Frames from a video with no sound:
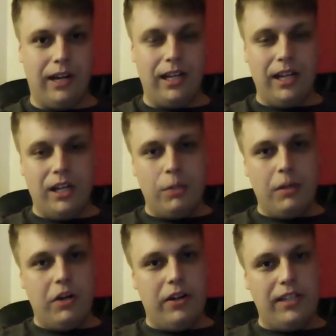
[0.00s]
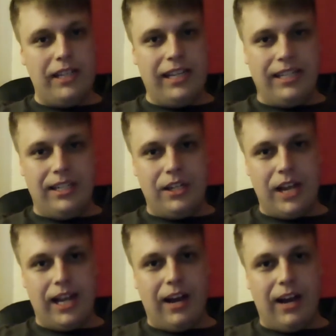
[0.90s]
it should be nice and easy to
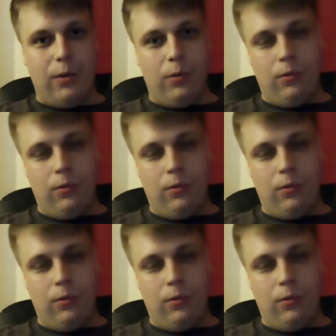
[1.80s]
check out,